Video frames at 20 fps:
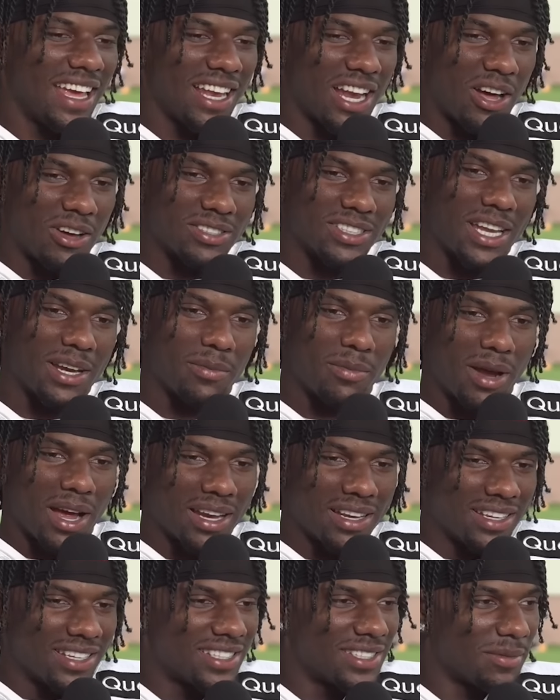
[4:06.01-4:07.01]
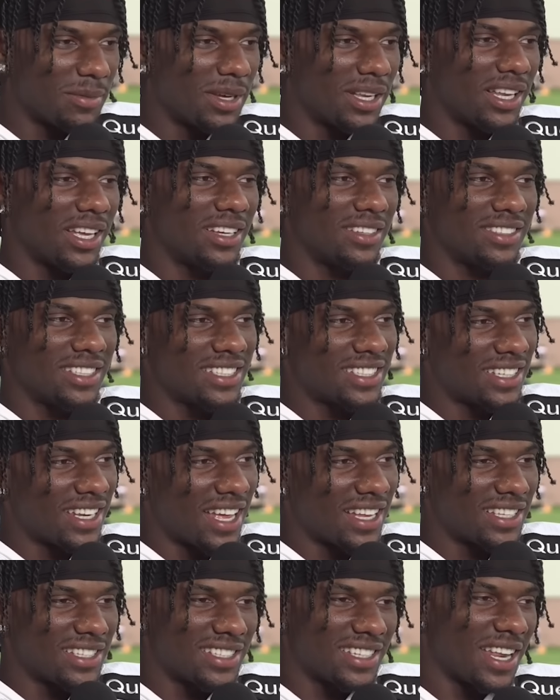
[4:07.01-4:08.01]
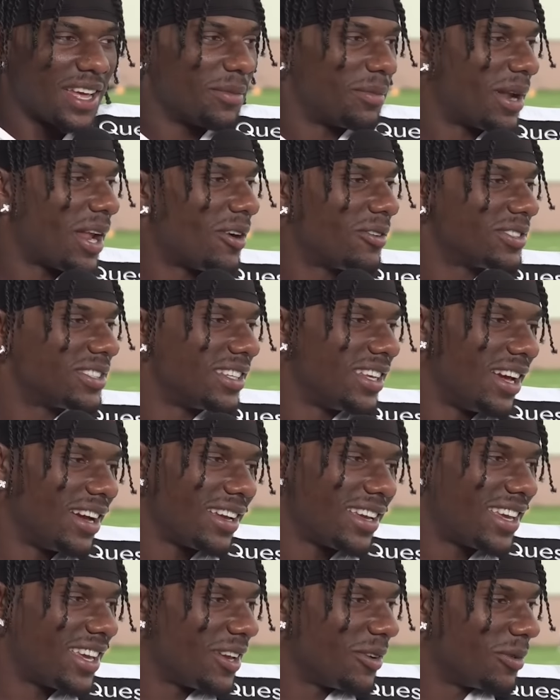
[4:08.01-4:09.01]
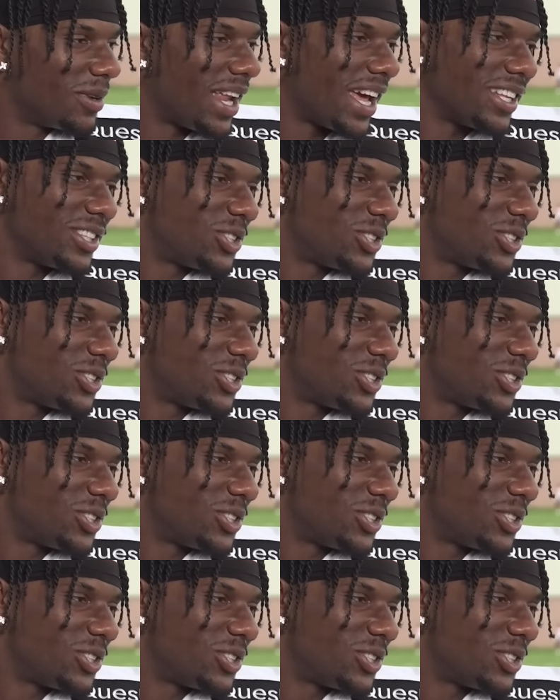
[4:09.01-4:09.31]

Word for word: and I was like, bro, I need some gloves, this and that, this and that. But I was a young kid with like.